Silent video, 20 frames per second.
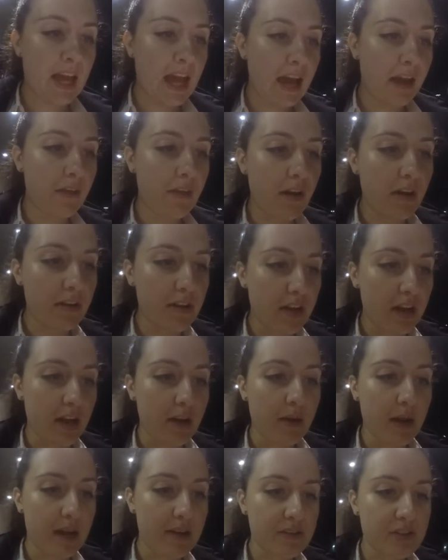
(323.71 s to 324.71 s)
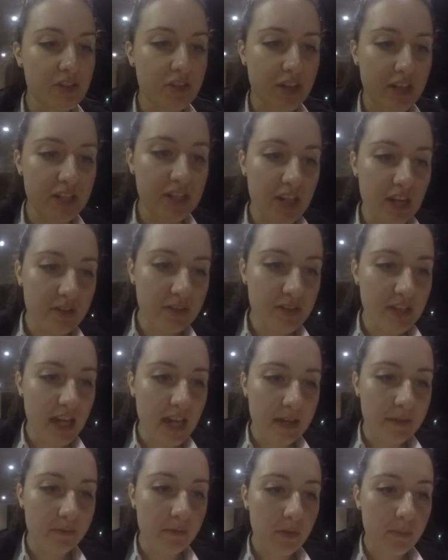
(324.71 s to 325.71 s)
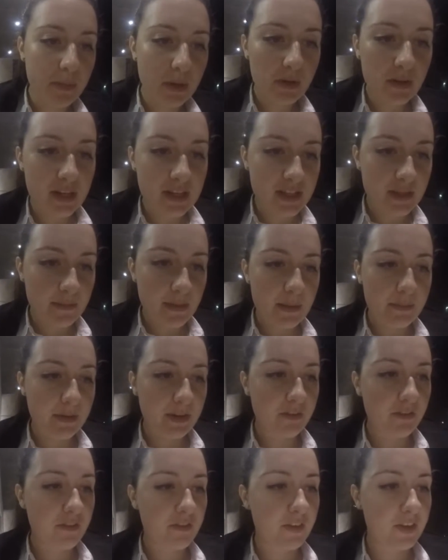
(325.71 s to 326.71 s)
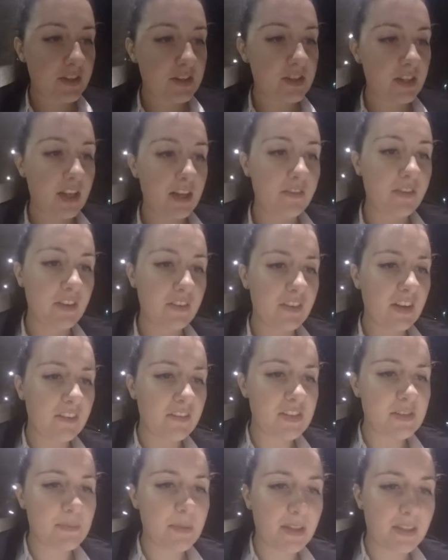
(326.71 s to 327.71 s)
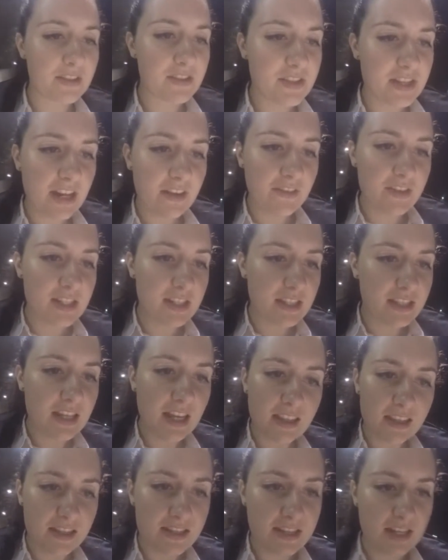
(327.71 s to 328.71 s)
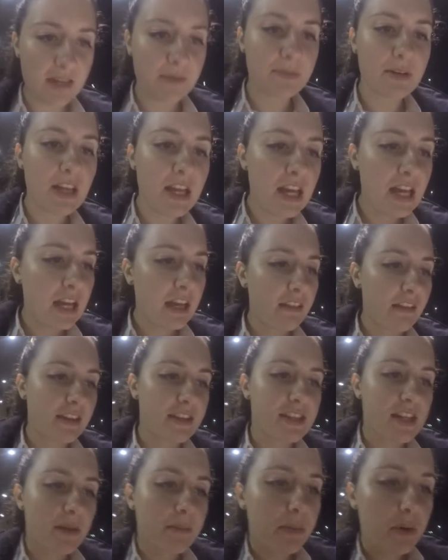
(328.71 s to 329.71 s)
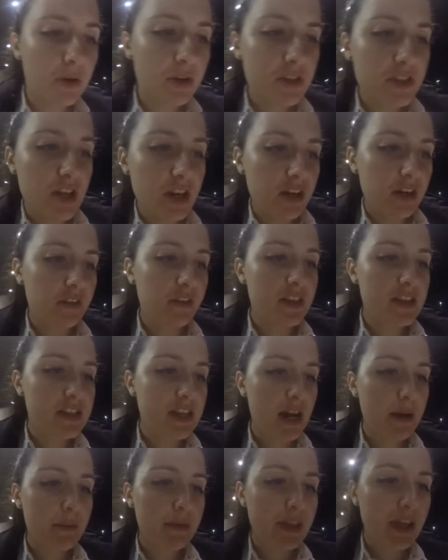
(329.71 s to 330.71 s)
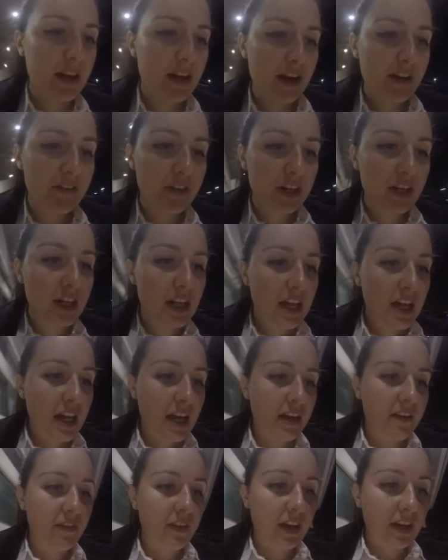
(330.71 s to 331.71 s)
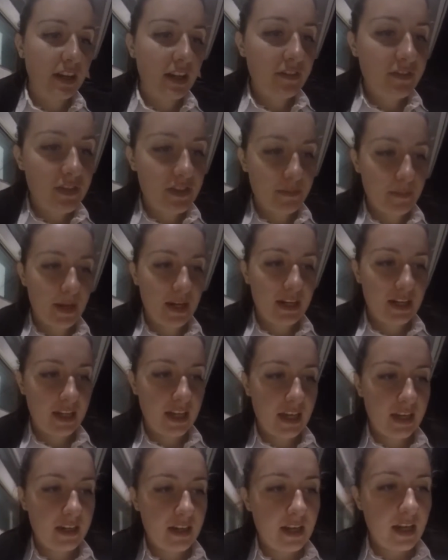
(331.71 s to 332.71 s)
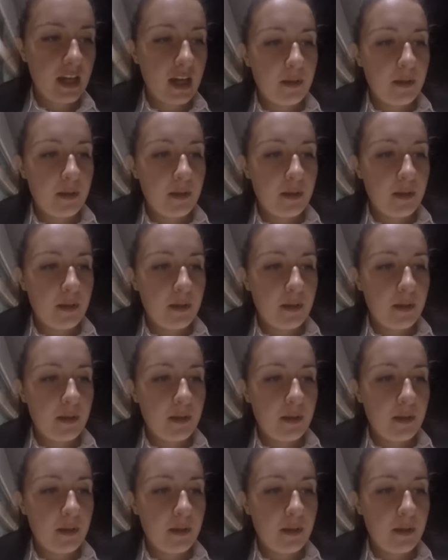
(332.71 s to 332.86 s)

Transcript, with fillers: How long ago, how strange, how sad, remote as the memory of a first love, even of his mother's death, death it seemed, like some poor sorrow, this time without effort. Yvonne left his mind again.